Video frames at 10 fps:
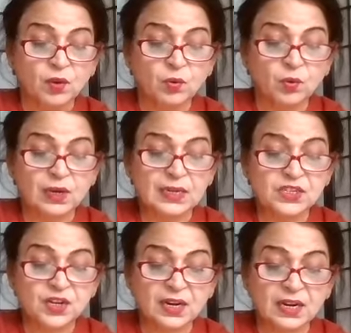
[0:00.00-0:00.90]
Only
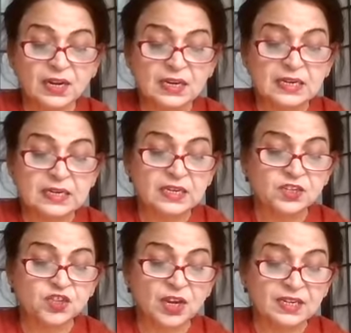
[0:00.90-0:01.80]
gently did
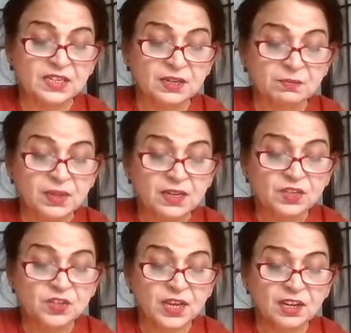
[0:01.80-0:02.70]
he chide him,
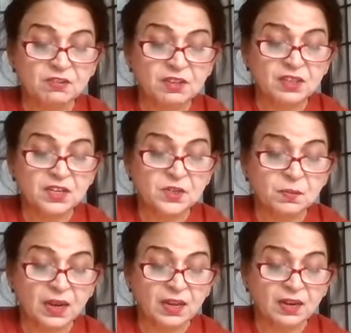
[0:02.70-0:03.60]
saying with a
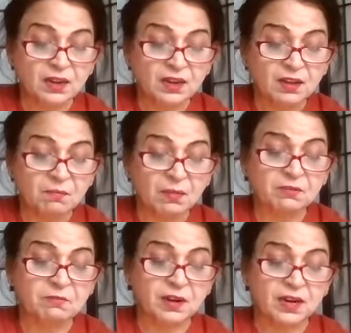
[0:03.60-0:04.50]
smile, My
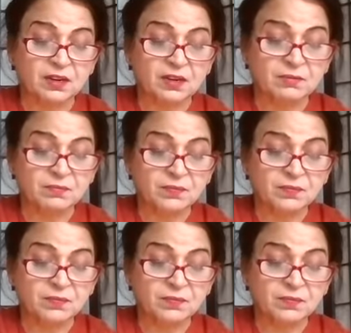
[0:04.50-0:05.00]
friend,